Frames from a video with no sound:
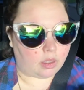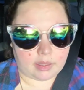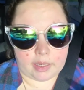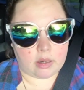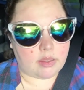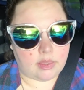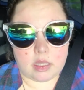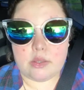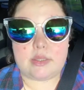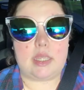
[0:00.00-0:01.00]
glare or anything
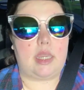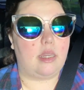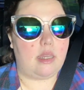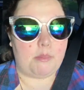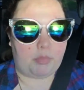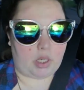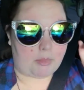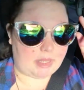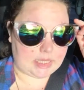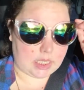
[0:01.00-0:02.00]
that you see. Put on my